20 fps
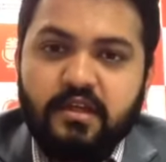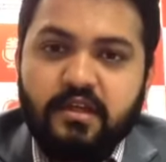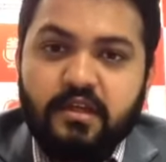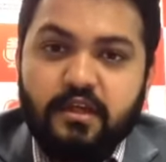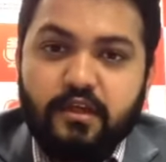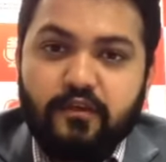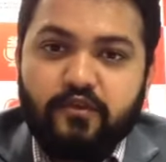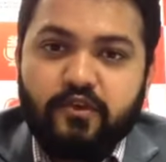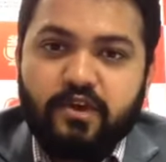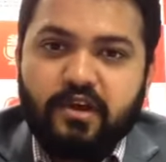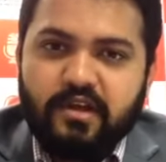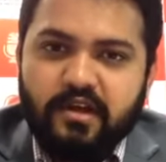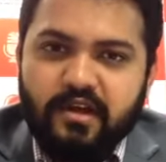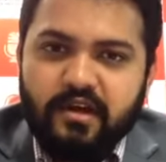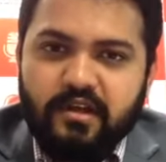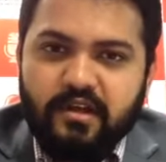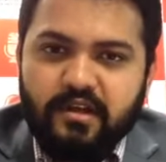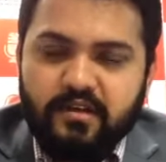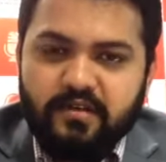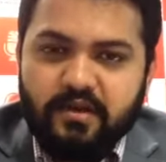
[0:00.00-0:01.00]
if you're
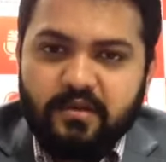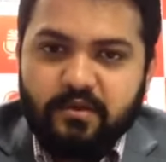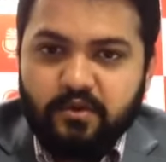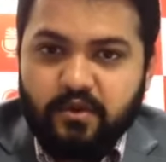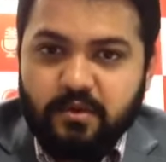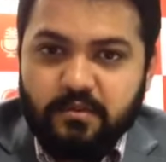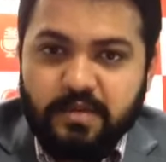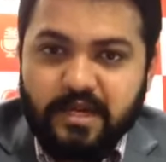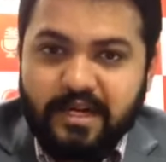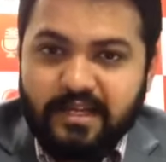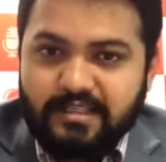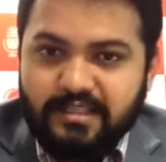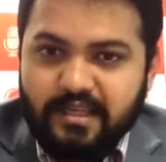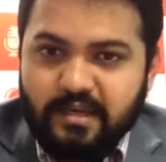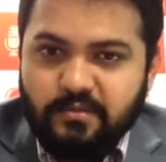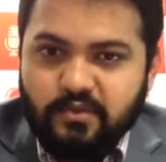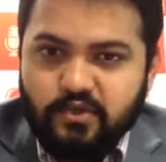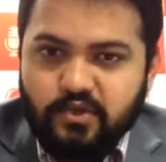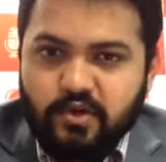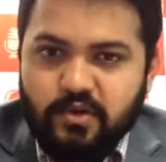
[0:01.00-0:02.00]
currently even doing part-time
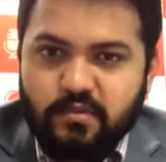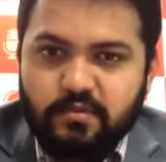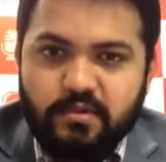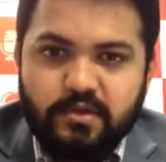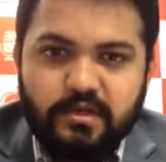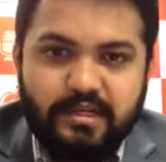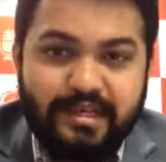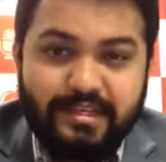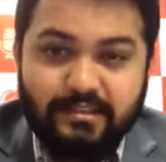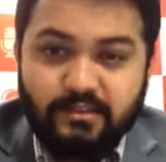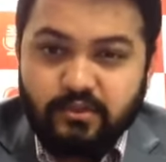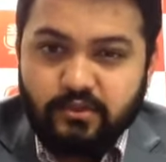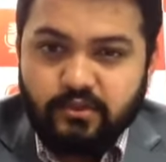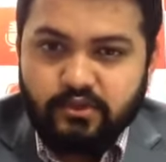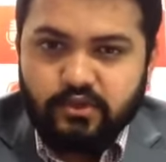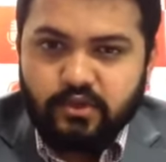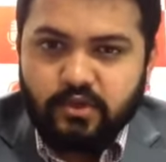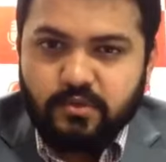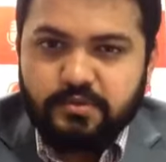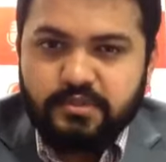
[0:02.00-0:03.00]
job, casual
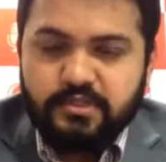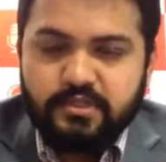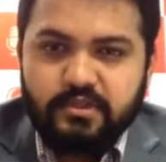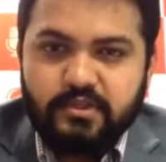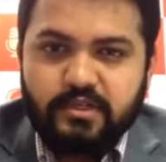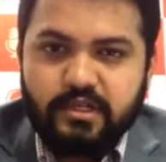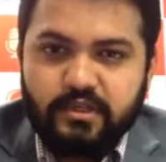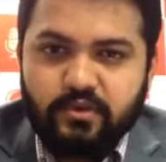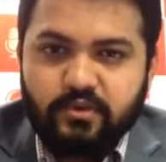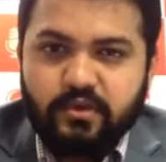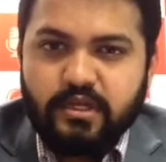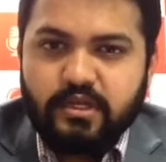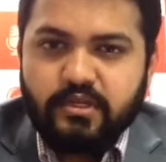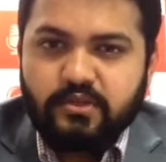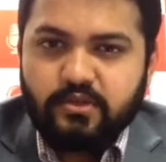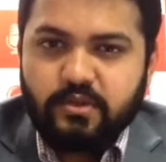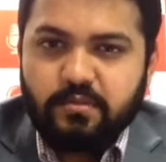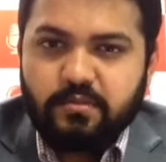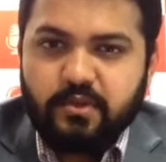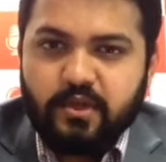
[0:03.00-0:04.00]
jobs, you can look into
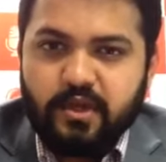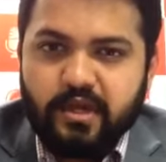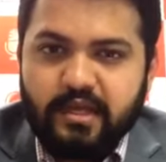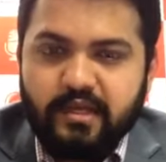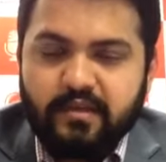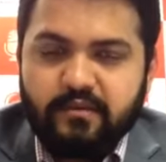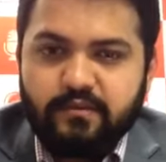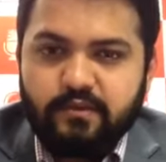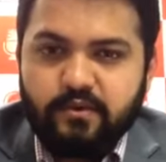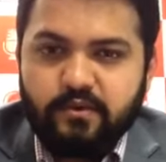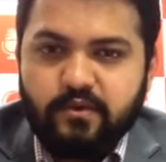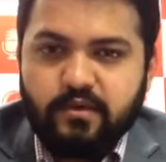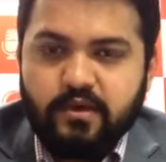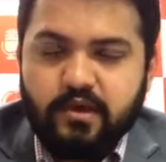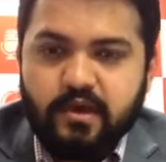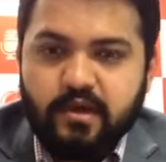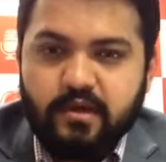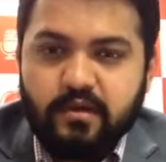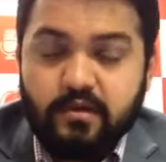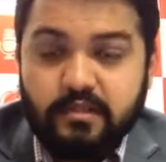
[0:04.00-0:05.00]
applying
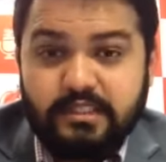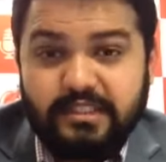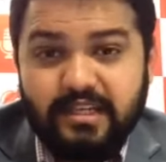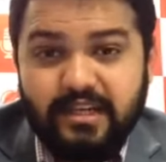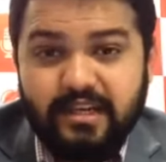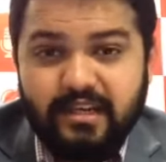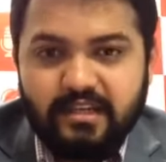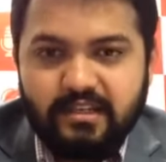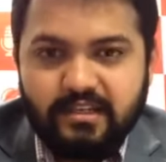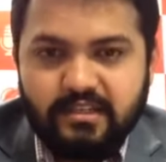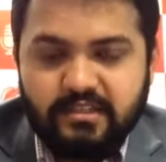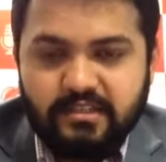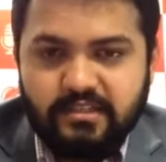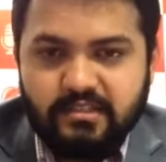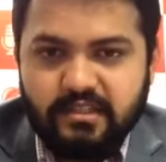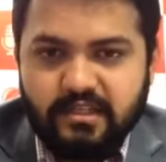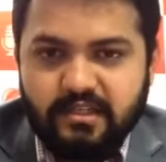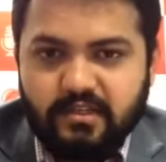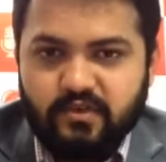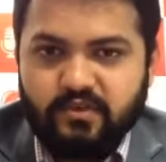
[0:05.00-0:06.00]
for study this
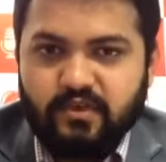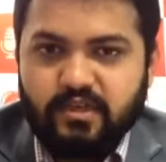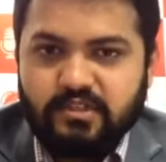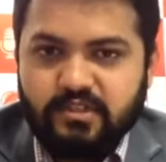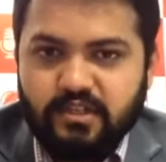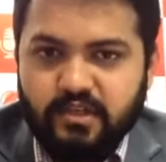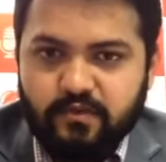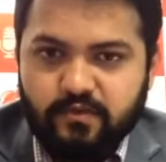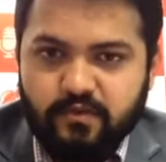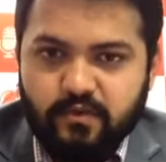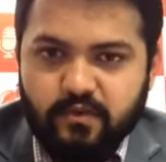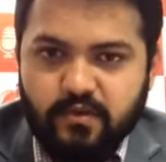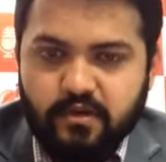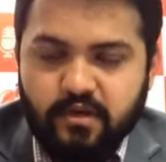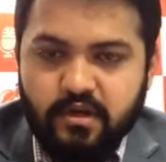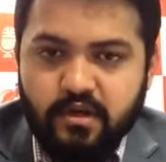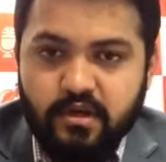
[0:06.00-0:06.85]
Cert 3, Cert 4